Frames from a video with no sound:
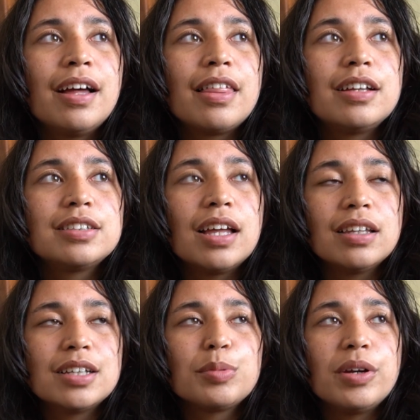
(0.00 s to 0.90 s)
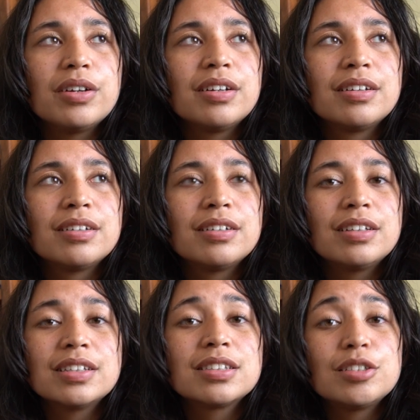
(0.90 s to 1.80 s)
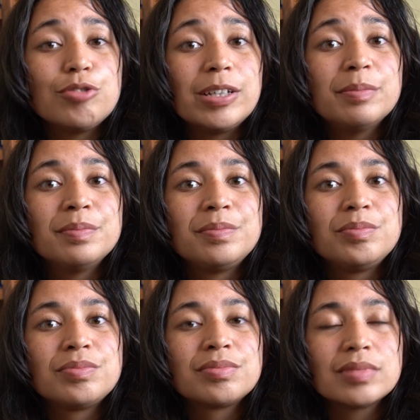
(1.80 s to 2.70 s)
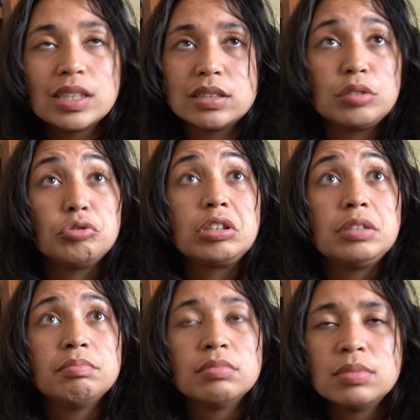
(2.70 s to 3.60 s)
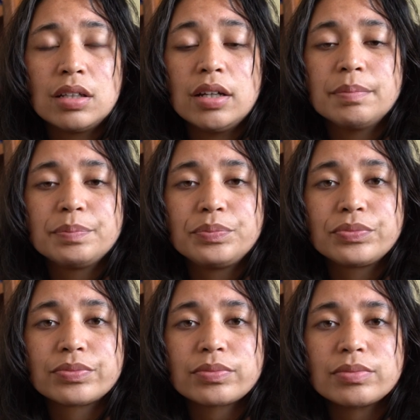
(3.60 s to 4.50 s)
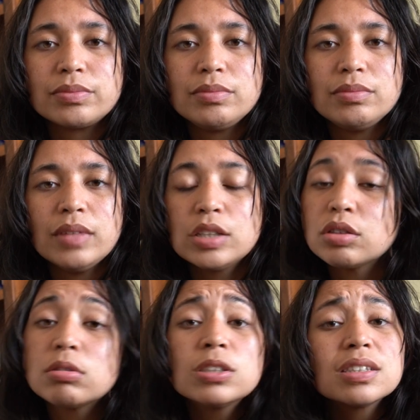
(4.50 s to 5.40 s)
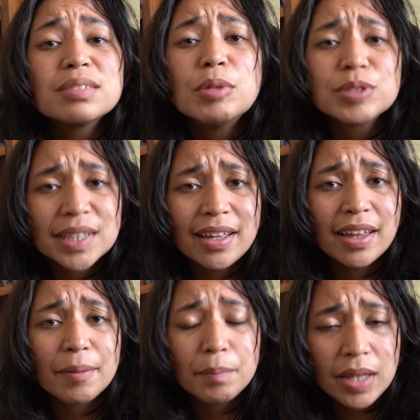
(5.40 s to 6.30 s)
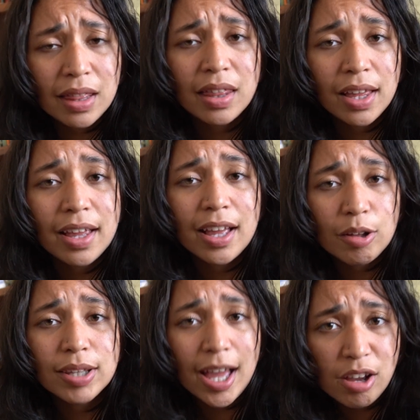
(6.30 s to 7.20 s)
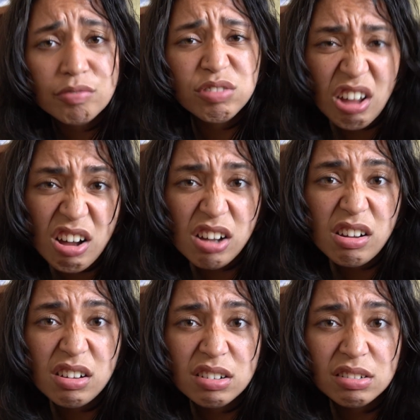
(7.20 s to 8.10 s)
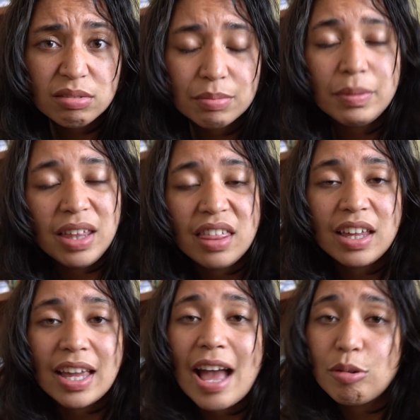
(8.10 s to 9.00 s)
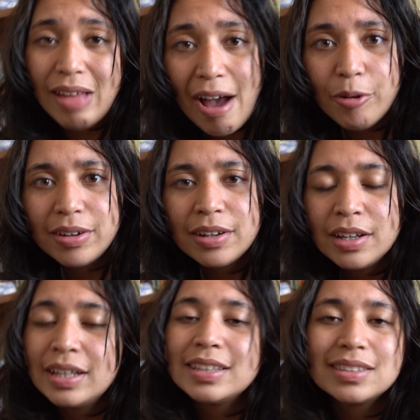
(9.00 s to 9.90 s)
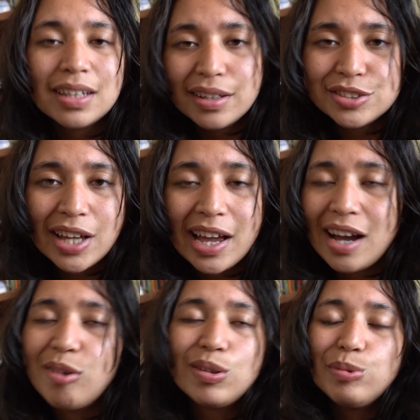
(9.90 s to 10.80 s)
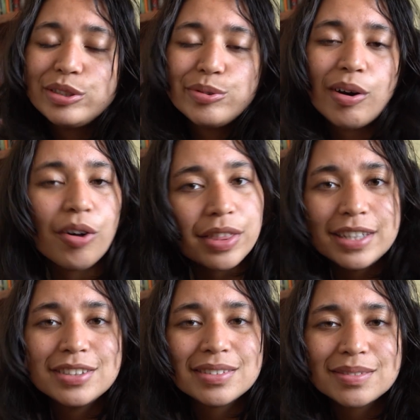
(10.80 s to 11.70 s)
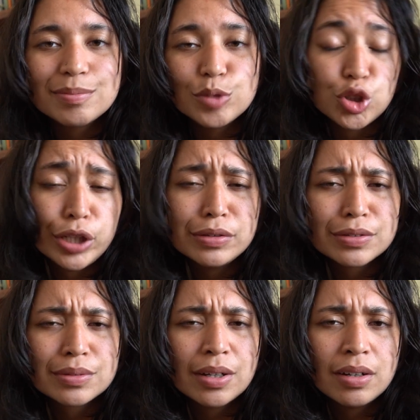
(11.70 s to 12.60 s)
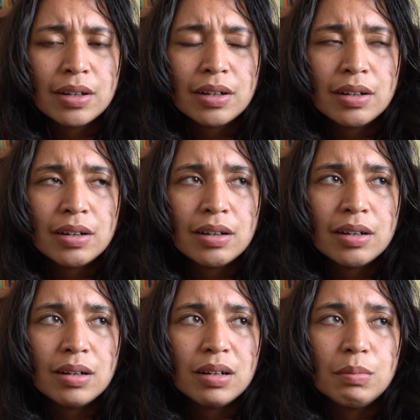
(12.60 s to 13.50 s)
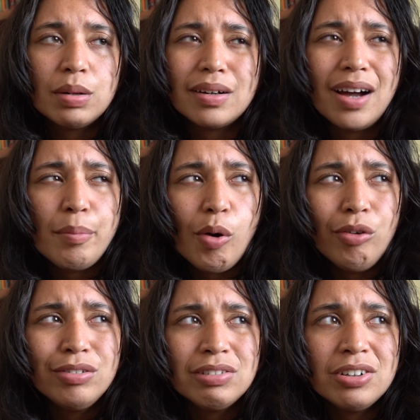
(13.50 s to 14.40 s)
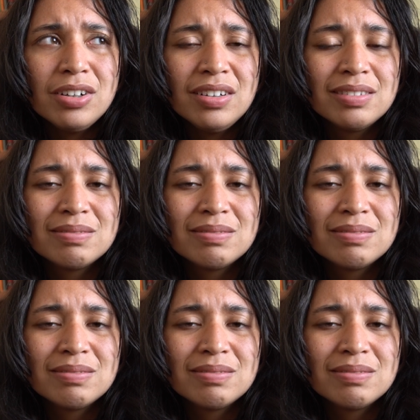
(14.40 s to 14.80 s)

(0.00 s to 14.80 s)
things get less weird. That's the dream. That's the dream. Yeah. So this is mostly a me thinking out loud vlog. Me thinking out loud, sit in chat. I don't know what you call these shits, but I'm over